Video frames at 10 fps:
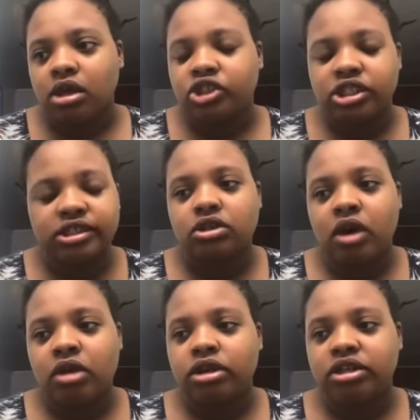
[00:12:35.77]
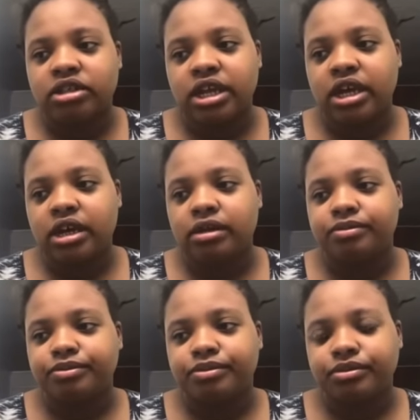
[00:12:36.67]
She's so I don't
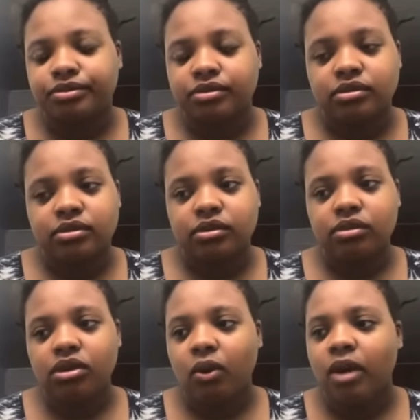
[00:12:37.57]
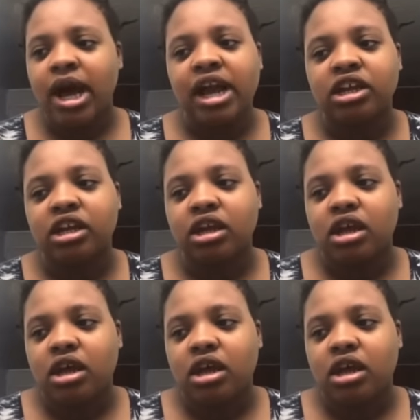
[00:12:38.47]
understand why